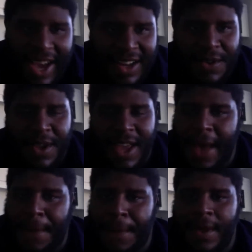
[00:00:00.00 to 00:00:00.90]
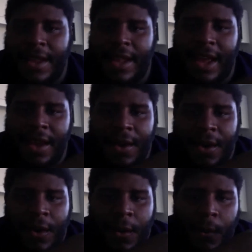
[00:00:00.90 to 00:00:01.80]
cap it? Like
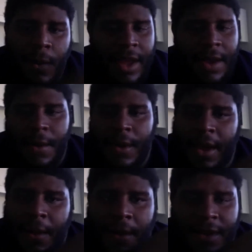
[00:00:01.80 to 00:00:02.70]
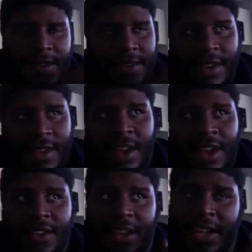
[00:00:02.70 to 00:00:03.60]
what? Like because
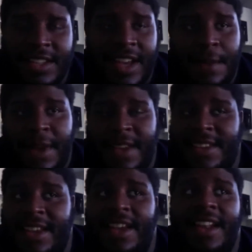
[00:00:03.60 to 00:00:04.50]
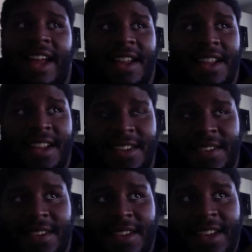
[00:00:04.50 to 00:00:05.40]
like Johnny Manziel, like is
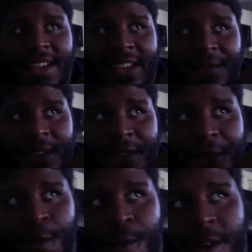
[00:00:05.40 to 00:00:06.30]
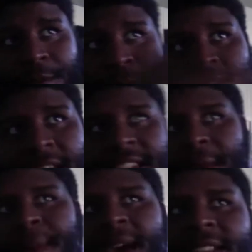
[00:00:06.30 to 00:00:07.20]
if you take that back to the